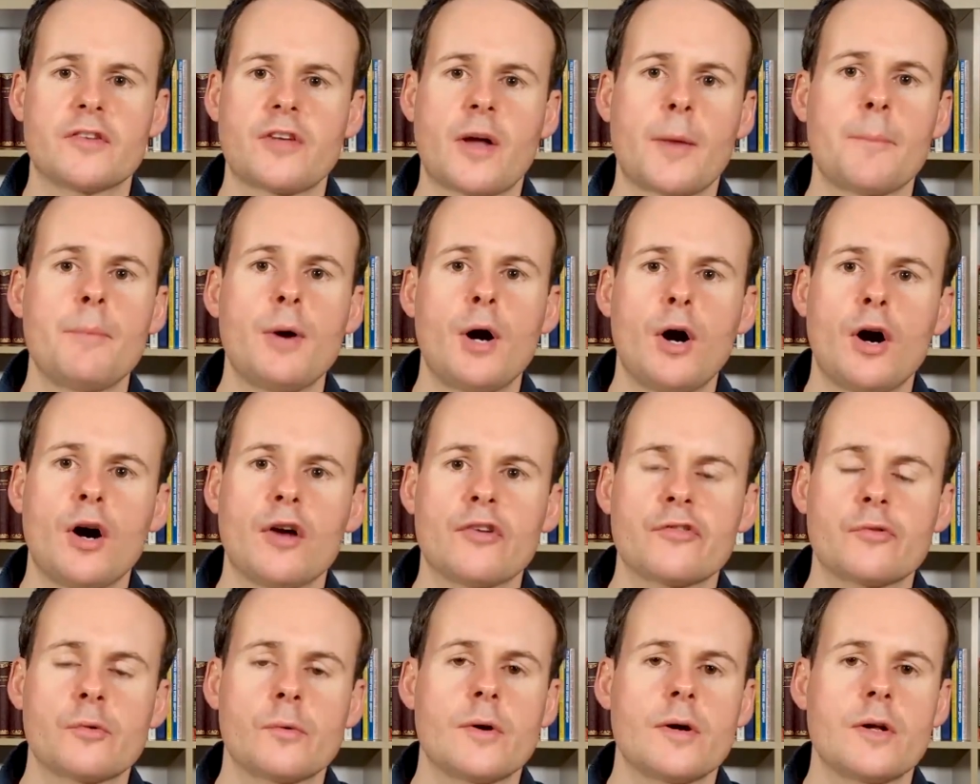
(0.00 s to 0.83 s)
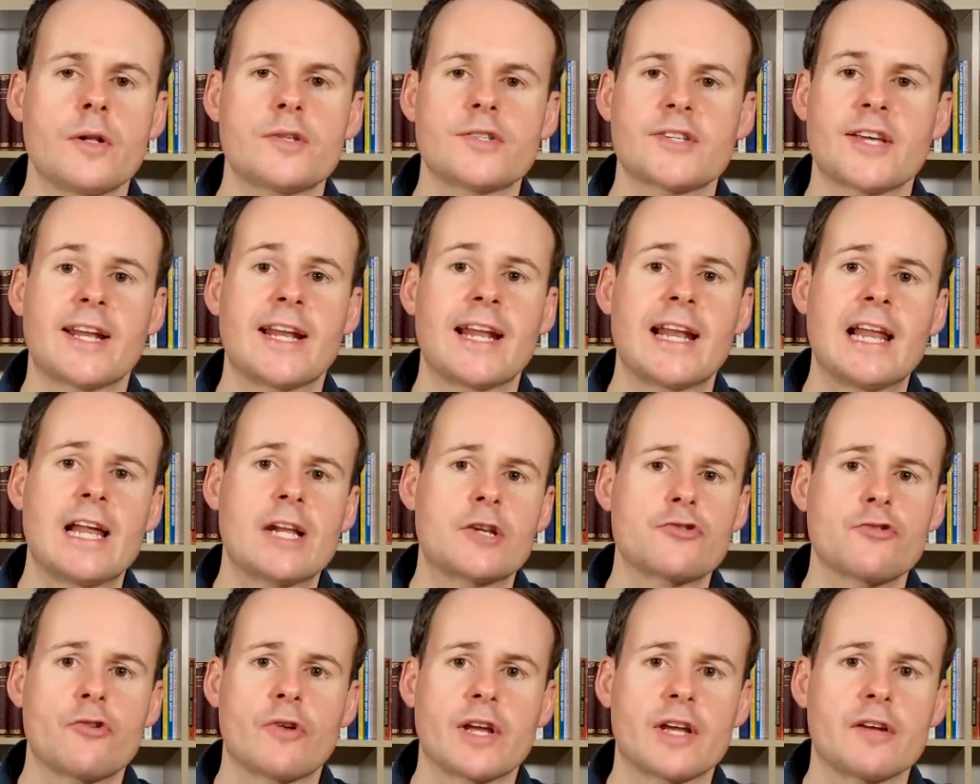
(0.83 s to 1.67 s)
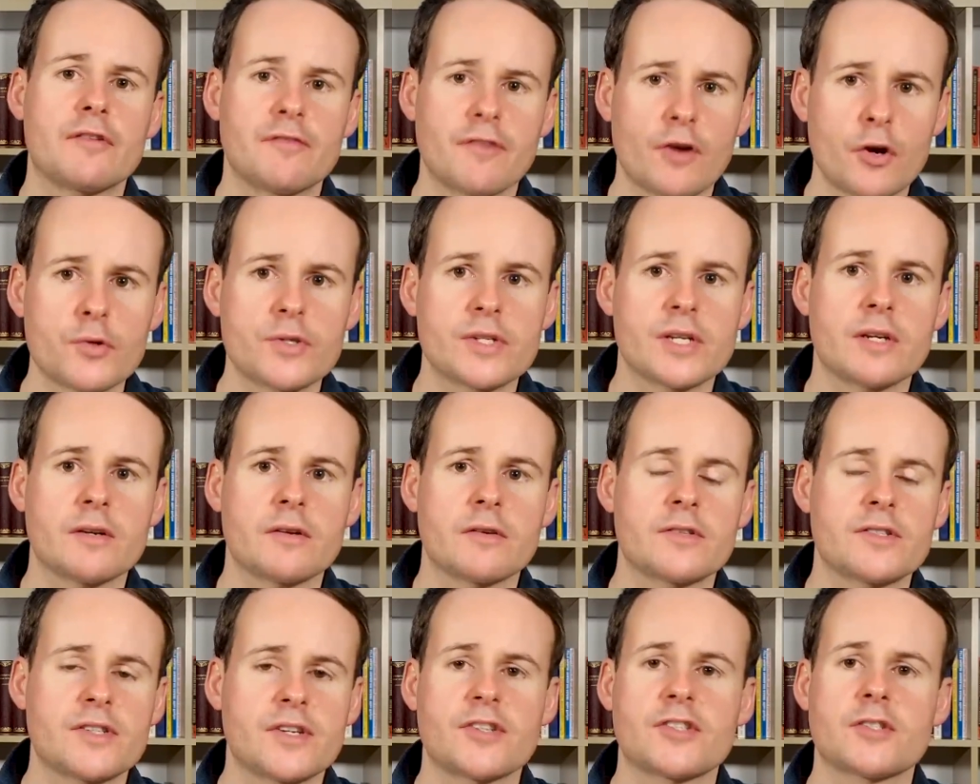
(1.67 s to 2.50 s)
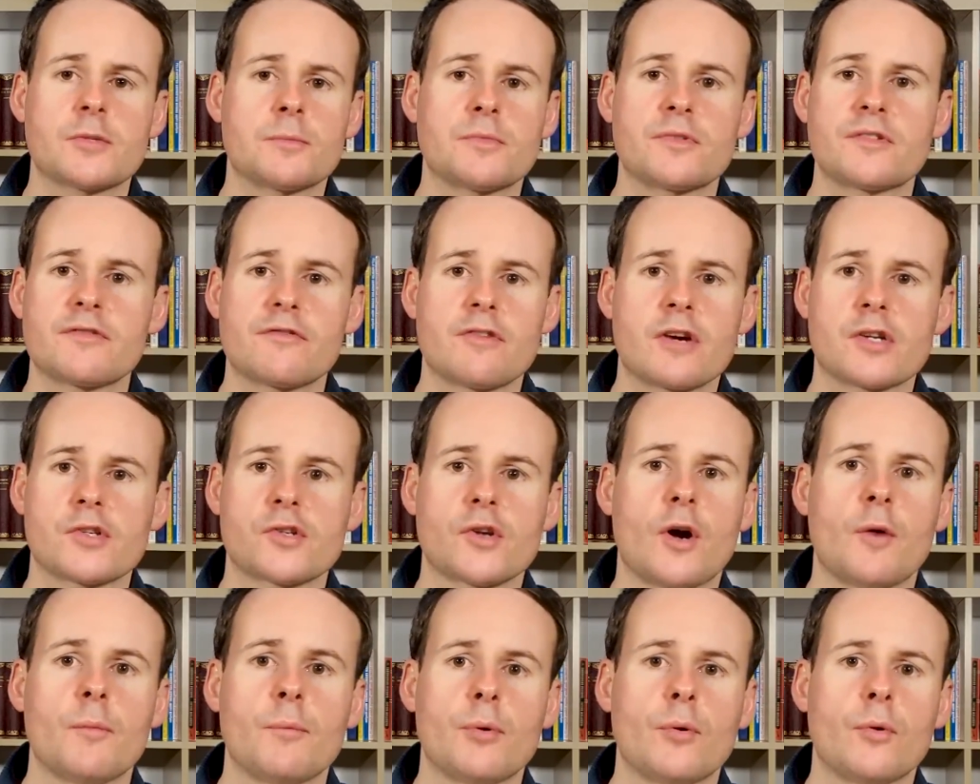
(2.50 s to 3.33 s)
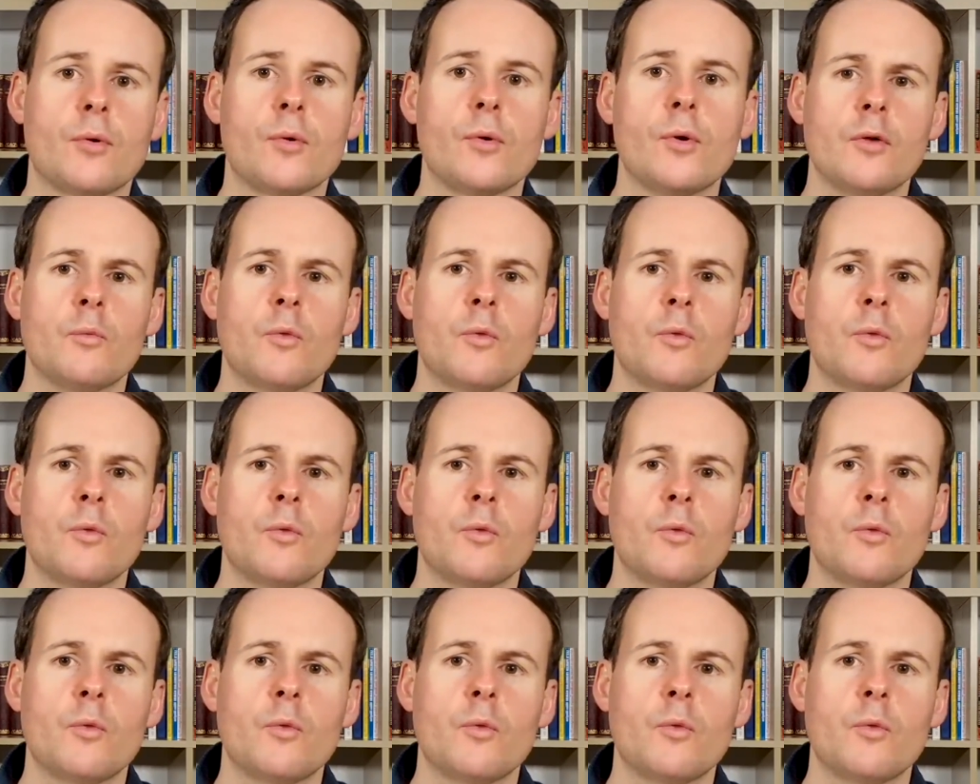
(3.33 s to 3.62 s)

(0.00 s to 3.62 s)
like passwords and electronic voting systems, for example,